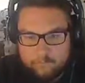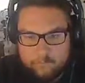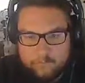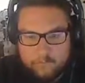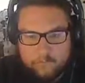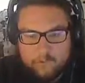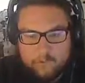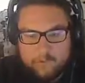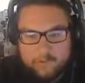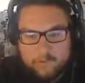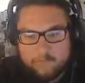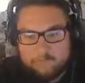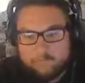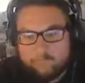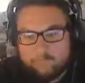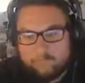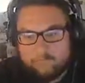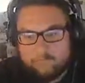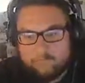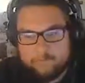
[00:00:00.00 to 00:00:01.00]
What the...
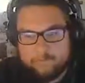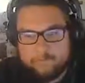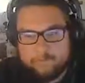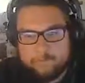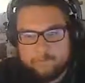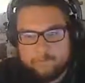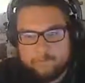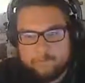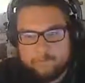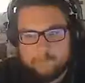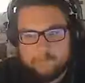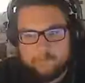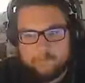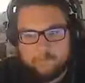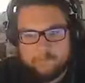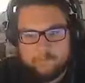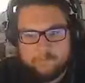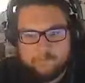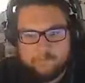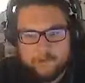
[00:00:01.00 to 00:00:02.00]

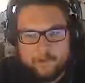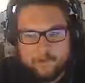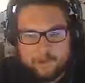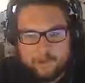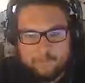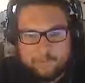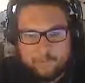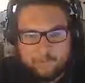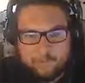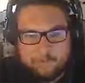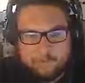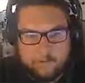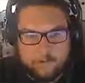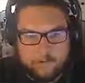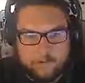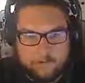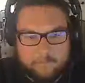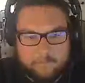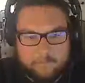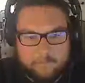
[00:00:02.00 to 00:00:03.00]
fucking
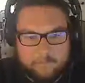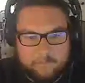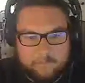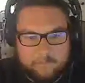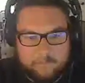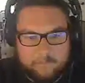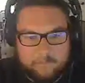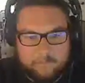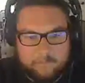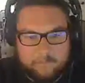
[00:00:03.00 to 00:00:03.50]
McFucker faces.